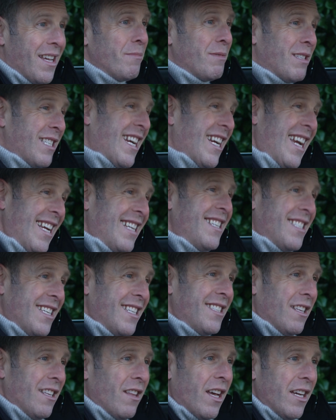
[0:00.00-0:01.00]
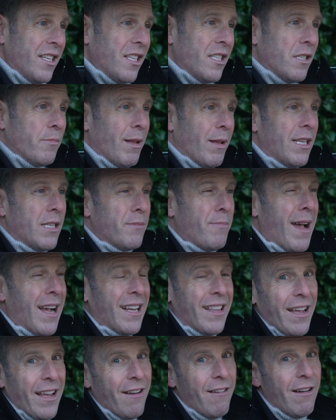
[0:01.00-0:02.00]
I'm changing the license plates
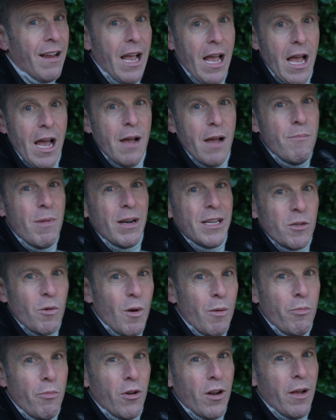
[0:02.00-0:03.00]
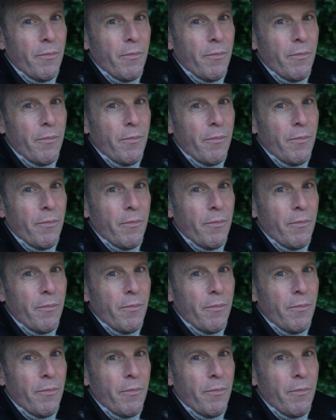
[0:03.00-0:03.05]
back there, I might as well put